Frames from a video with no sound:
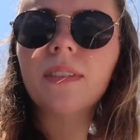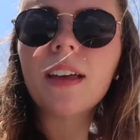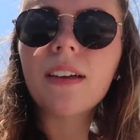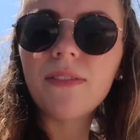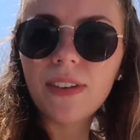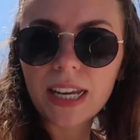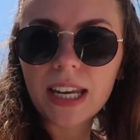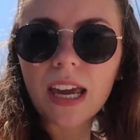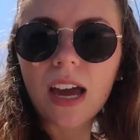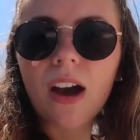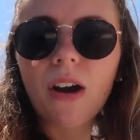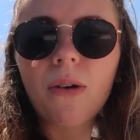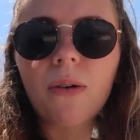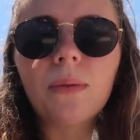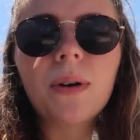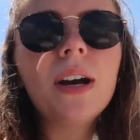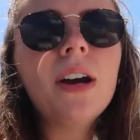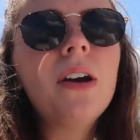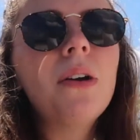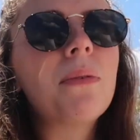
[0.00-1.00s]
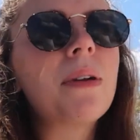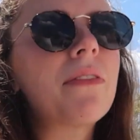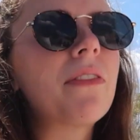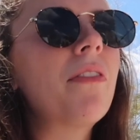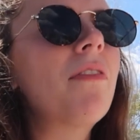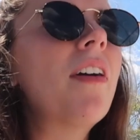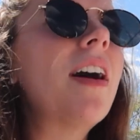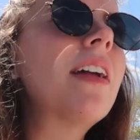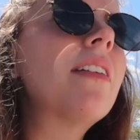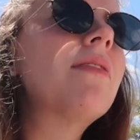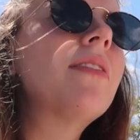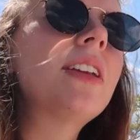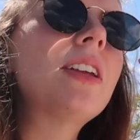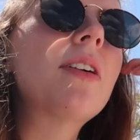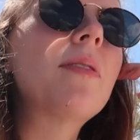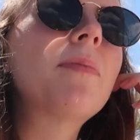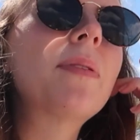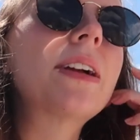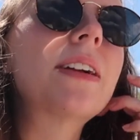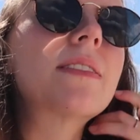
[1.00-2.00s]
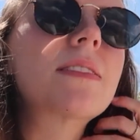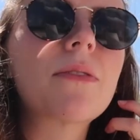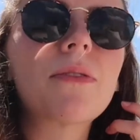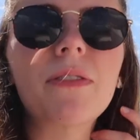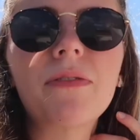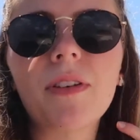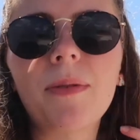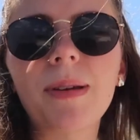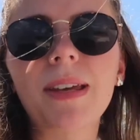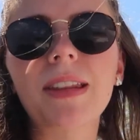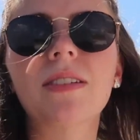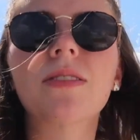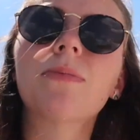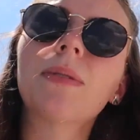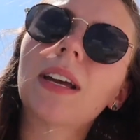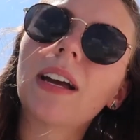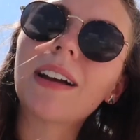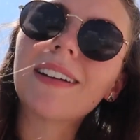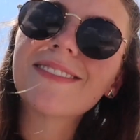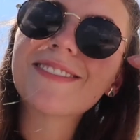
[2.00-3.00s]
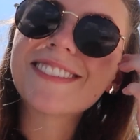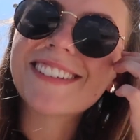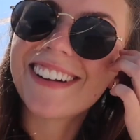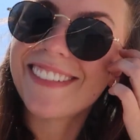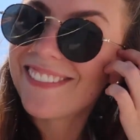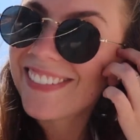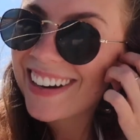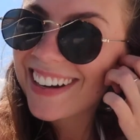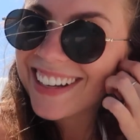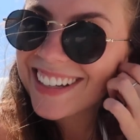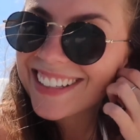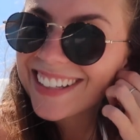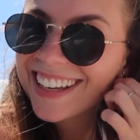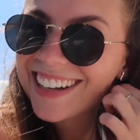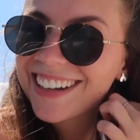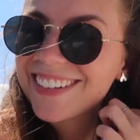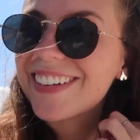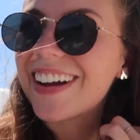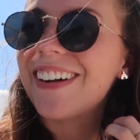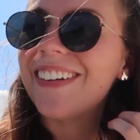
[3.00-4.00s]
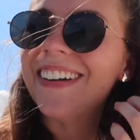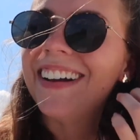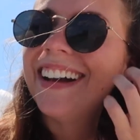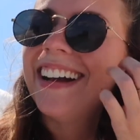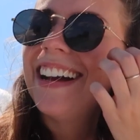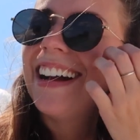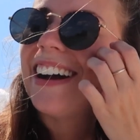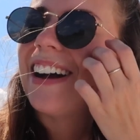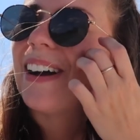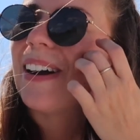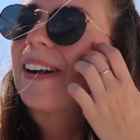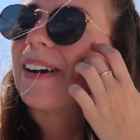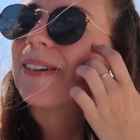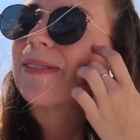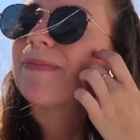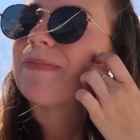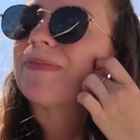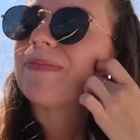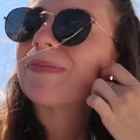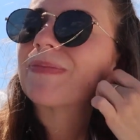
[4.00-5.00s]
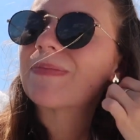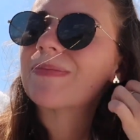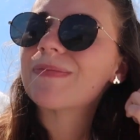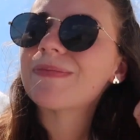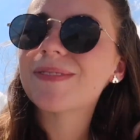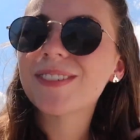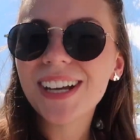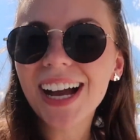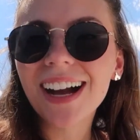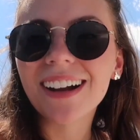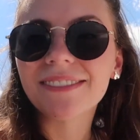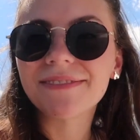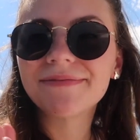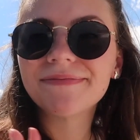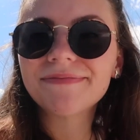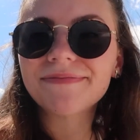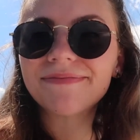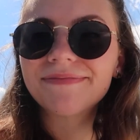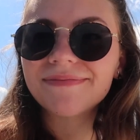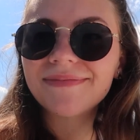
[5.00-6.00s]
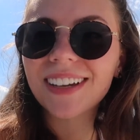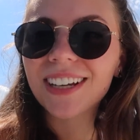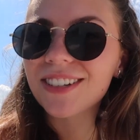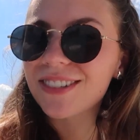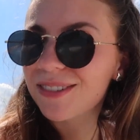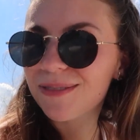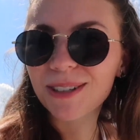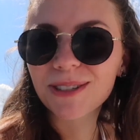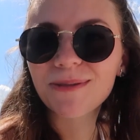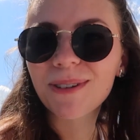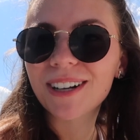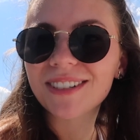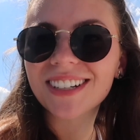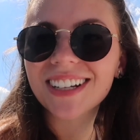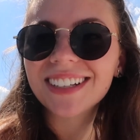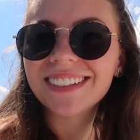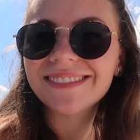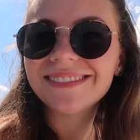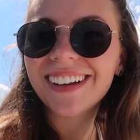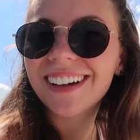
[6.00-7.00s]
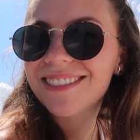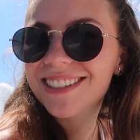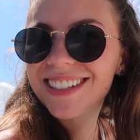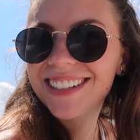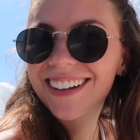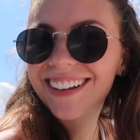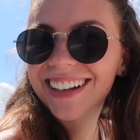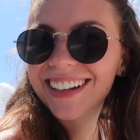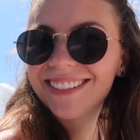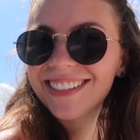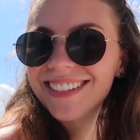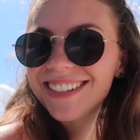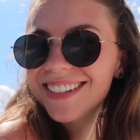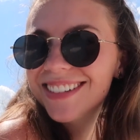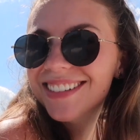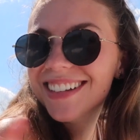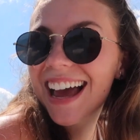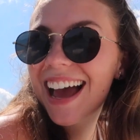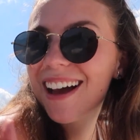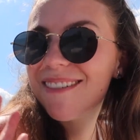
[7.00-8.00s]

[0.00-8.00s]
video we have a fun video plans that we're filming this weekend which i'm very excited about um, thank you so much for watching. I will see y'all again very soon.